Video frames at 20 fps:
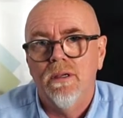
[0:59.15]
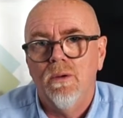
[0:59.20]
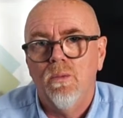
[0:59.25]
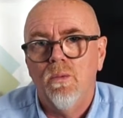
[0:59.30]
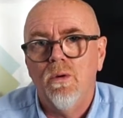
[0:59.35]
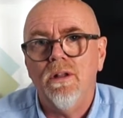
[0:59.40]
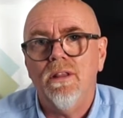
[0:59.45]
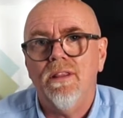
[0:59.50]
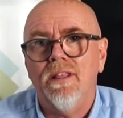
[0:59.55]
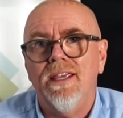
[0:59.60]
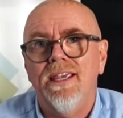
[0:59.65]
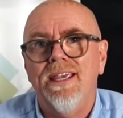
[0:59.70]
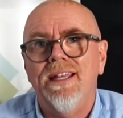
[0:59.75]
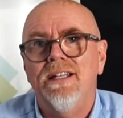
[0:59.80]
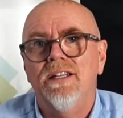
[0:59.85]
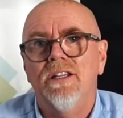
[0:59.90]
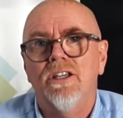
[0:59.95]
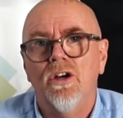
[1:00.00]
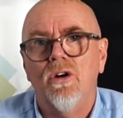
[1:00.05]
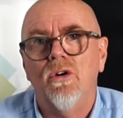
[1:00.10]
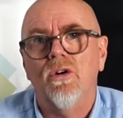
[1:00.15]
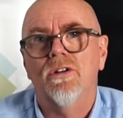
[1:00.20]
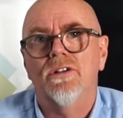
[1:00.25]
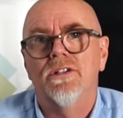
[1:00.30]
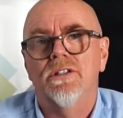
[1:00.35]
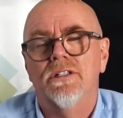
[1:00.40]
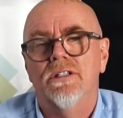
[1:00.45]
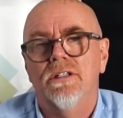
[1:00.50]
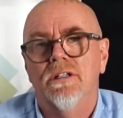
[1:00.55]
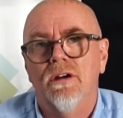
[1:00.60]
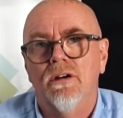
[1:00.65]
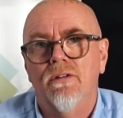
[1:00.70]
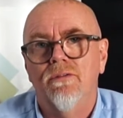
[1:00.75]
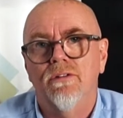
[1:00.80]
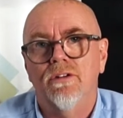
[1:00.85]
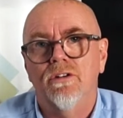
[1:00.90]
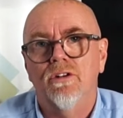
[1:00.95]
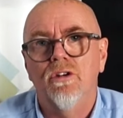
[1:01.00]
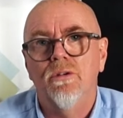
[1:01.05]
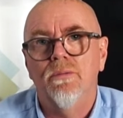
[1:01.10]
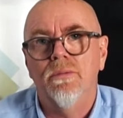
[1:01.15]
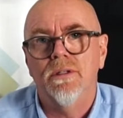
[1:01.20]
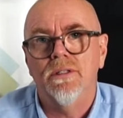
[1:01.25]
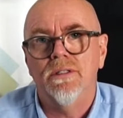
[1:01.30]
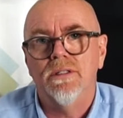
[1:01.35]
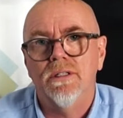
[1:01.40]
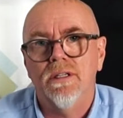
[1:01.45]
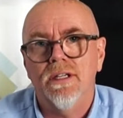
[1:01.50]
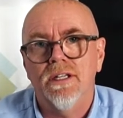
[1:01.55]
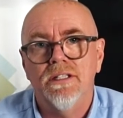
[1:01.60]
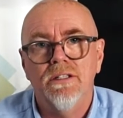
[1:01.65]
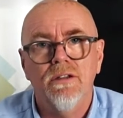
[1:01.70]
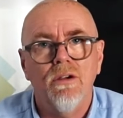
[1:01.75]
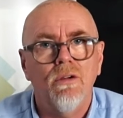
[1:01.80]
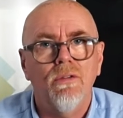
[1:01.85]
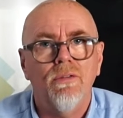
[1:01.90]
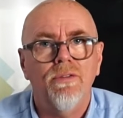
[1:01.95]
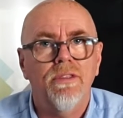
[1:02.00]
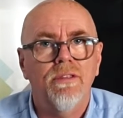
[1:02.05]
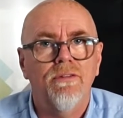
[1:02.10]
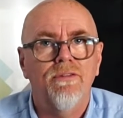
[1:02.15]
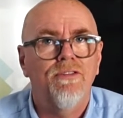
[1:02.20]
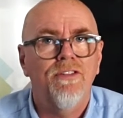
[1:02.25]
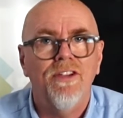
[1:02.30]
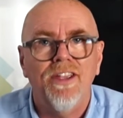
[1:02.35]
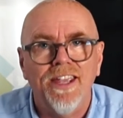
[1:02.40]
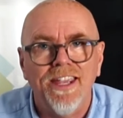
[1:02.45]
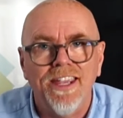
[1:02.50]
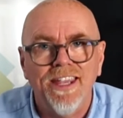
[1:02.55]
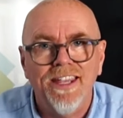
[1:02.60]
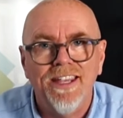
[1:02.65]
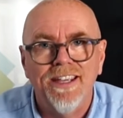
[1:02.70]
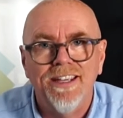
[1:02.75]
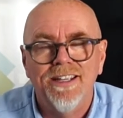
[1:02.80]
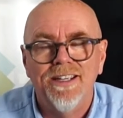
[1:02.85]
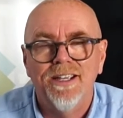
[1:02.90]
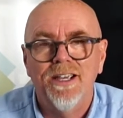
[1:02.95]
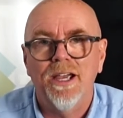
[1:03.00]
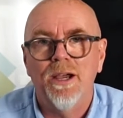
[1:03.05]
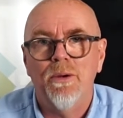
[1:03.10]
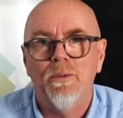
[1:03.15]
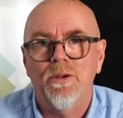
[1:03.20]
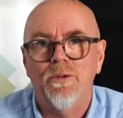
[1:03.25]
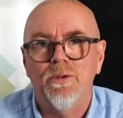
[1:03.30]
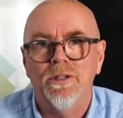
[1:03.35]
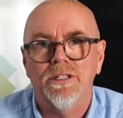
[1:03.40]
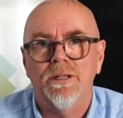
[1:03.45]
One of the hidden costs of recruitment is not the fee, which we